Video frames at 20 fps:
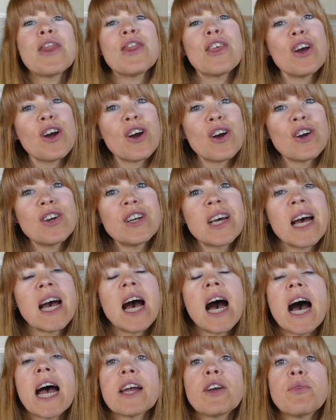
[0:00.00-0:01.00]
Third,
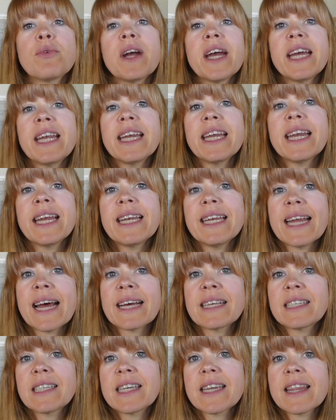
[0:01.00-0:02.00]
I created a
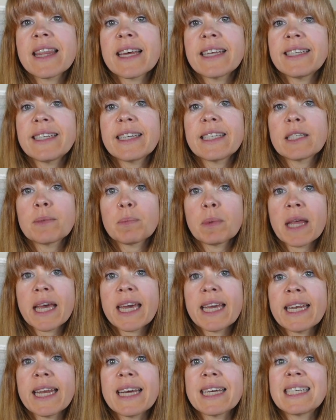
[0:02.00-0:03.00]
nest that
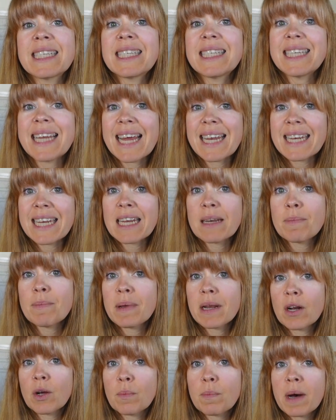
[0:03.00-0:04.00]
displayed extended
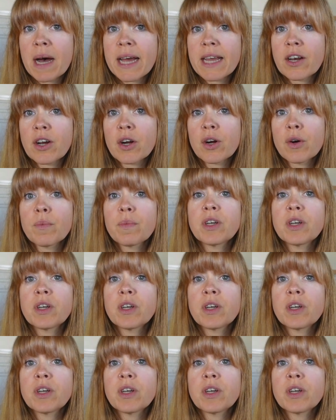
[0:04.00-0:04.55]
middle minor,